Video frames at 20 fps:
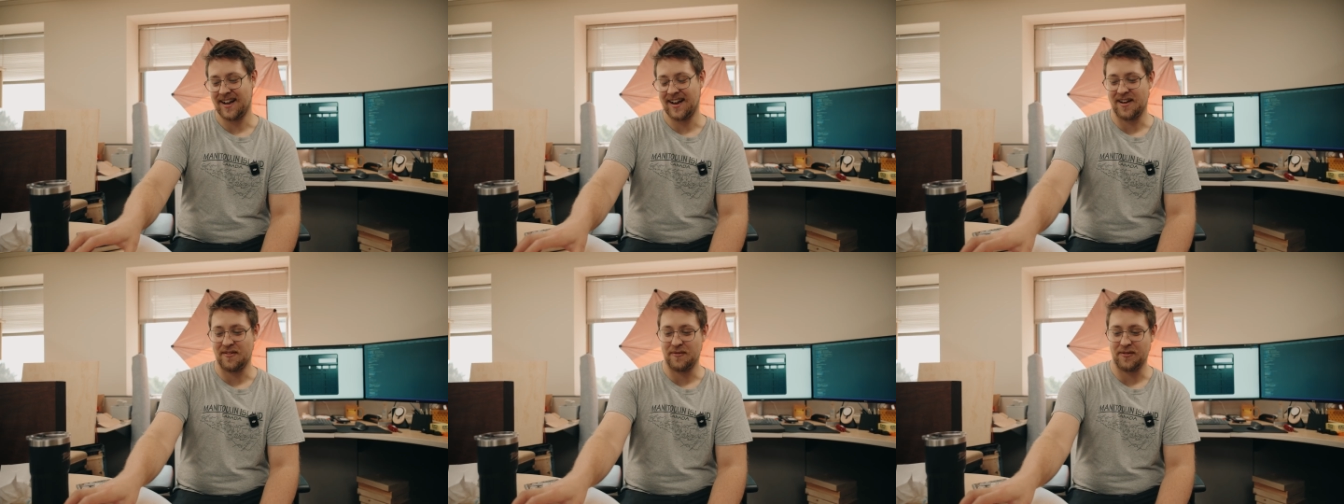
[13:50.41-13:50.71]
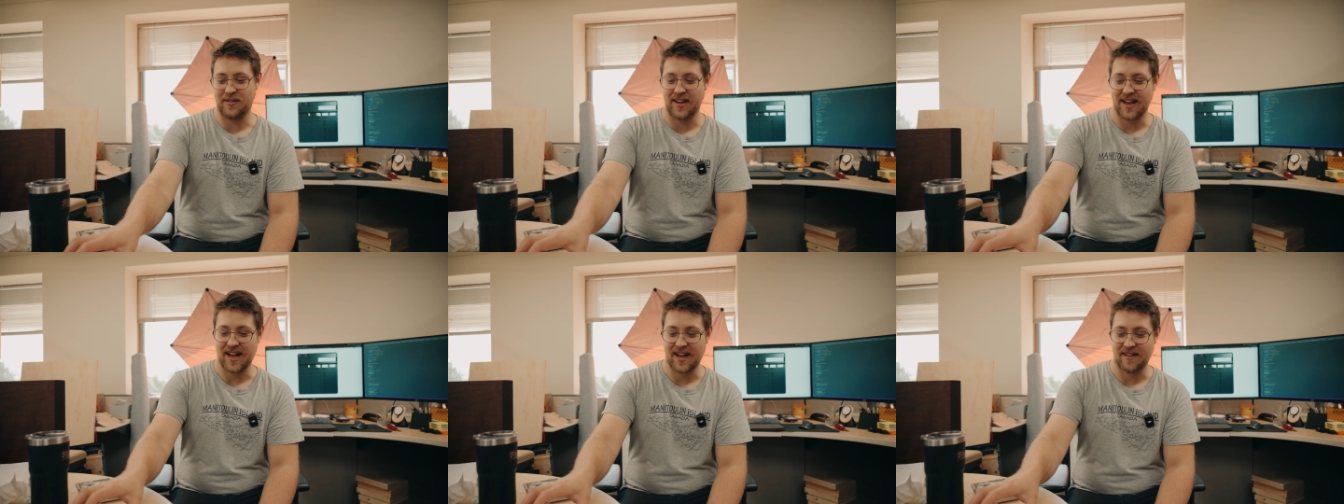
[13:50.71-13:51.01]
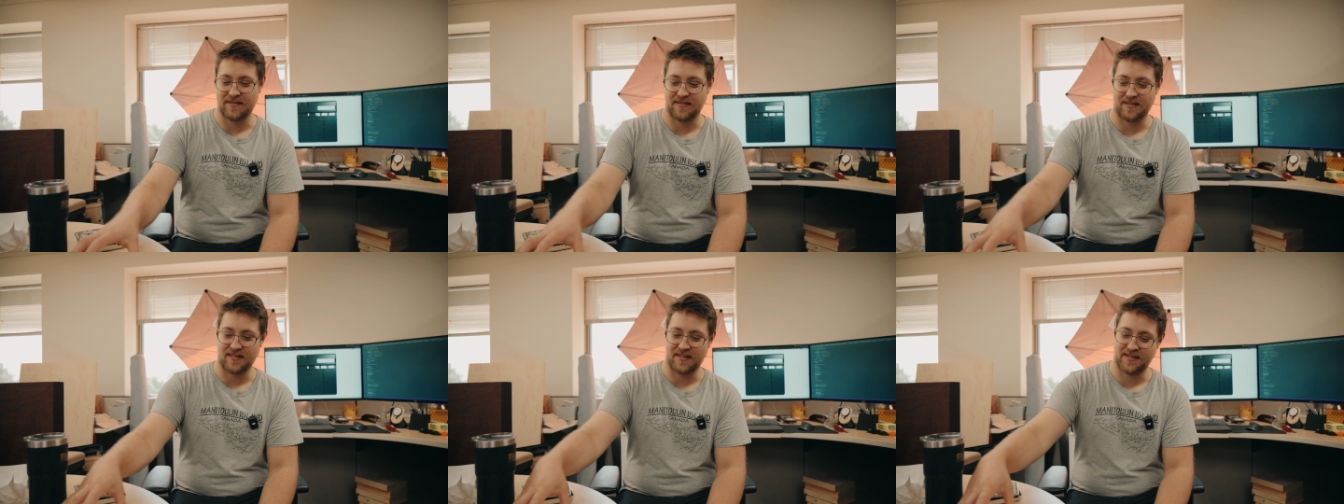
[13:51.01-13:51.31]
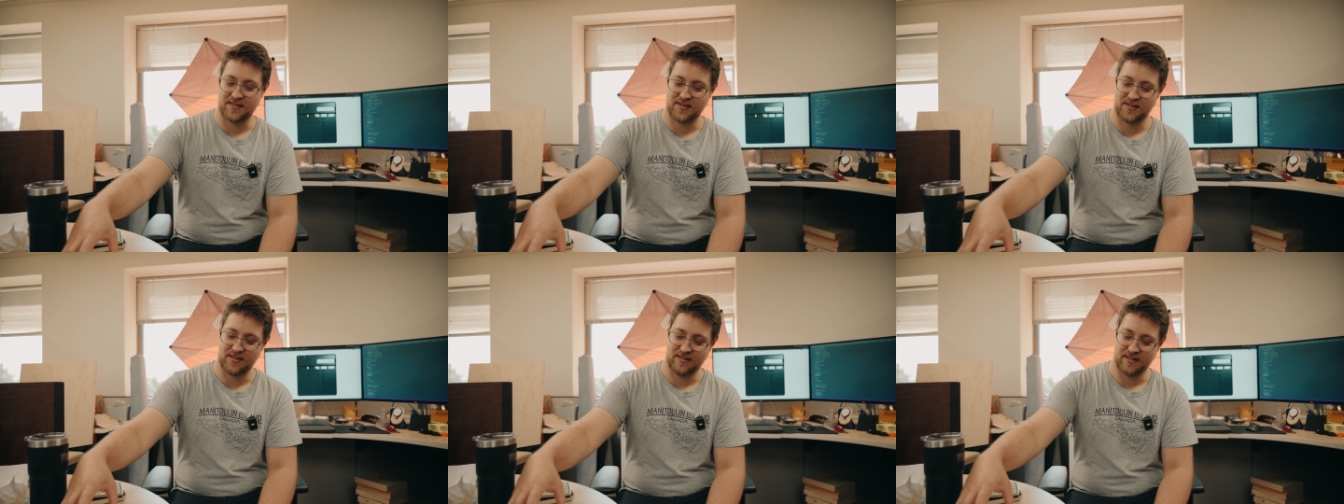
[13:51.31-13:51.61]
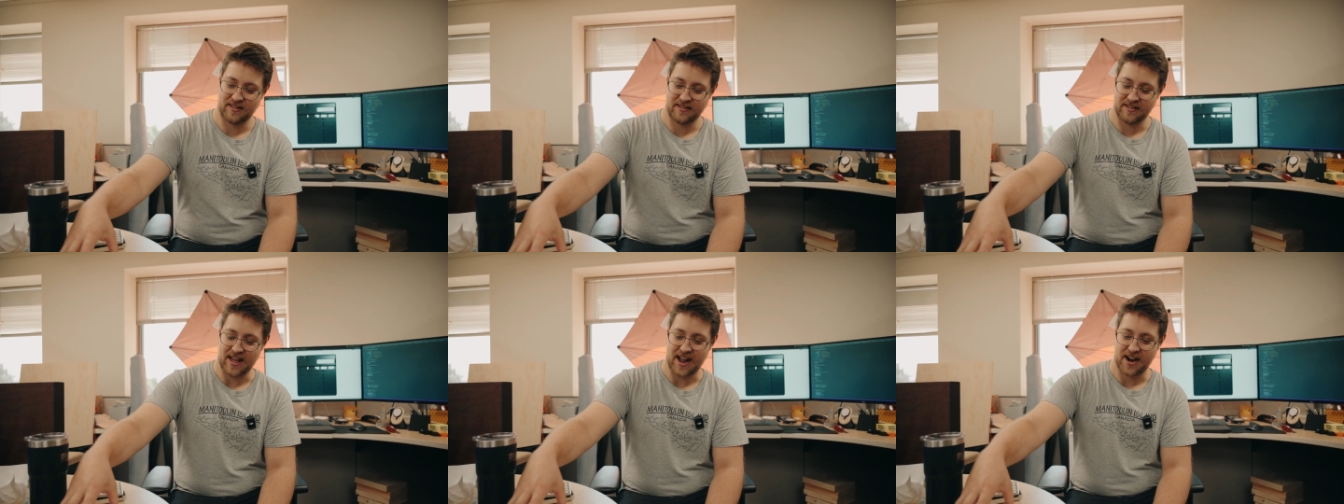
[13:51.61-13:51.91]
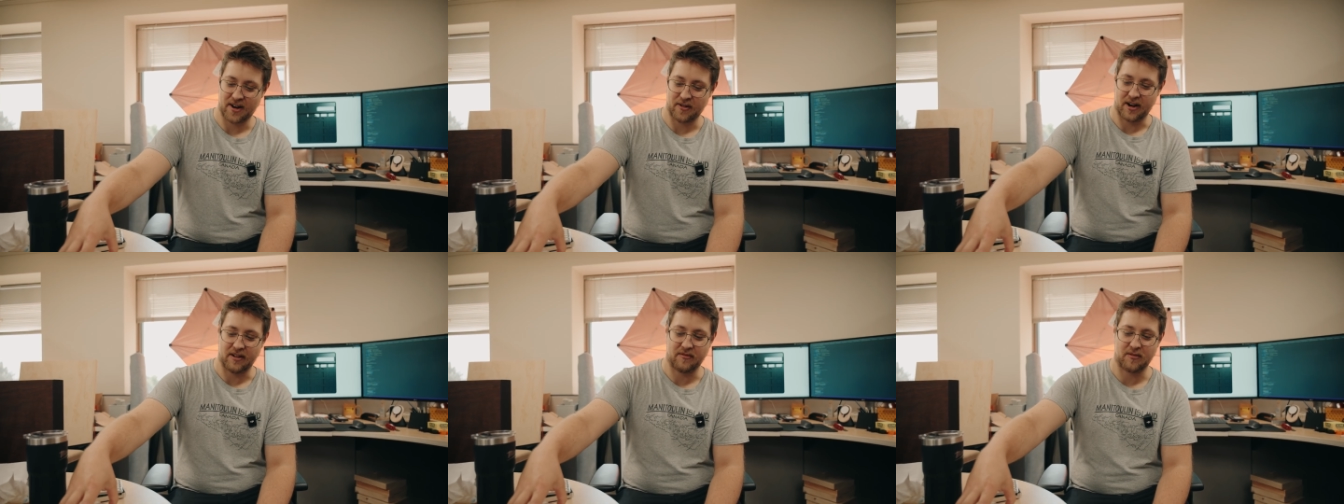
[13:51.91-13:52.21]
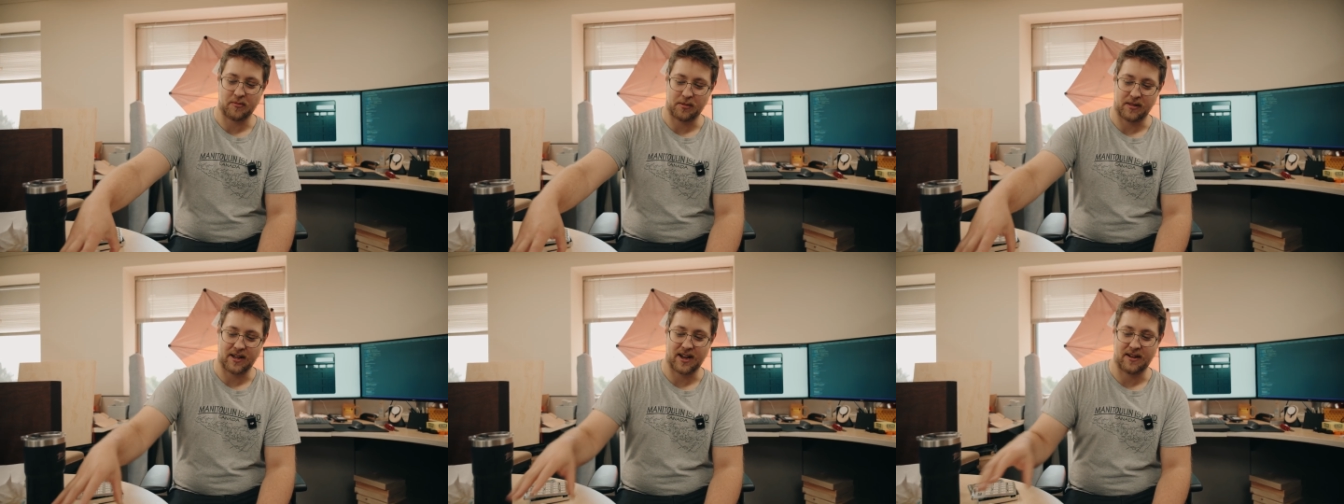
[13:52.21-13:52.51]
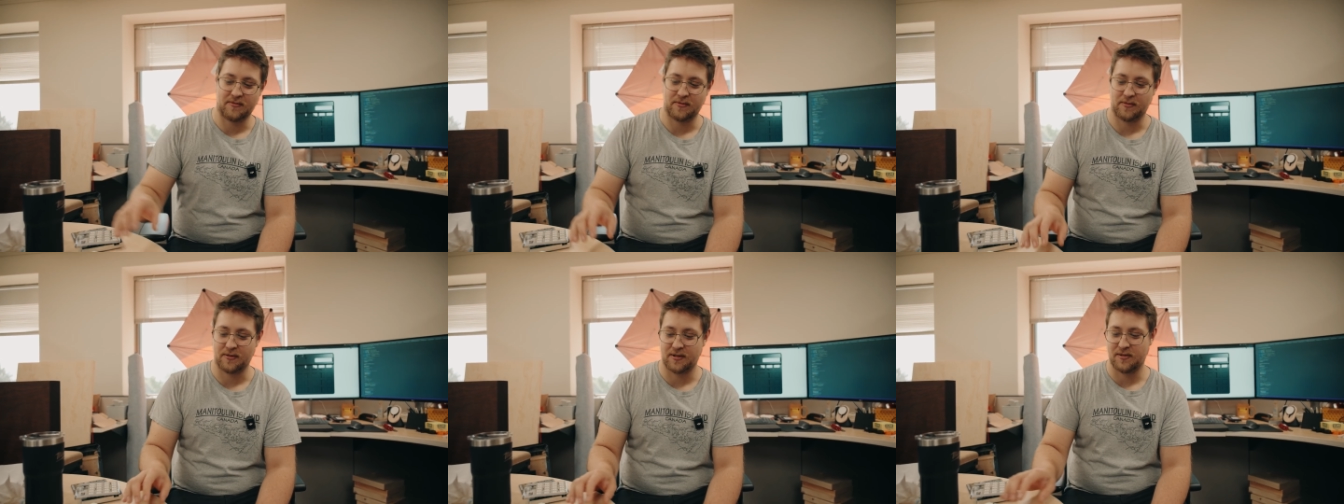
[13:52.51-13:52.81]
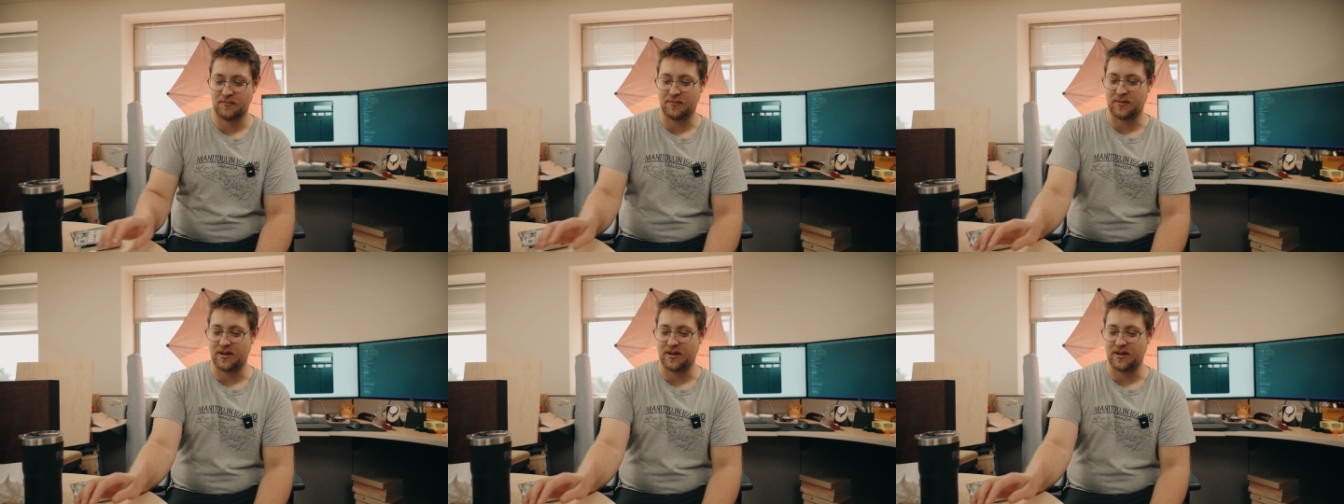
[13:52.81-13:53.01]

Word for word: I didn't really have that great of a plan for it,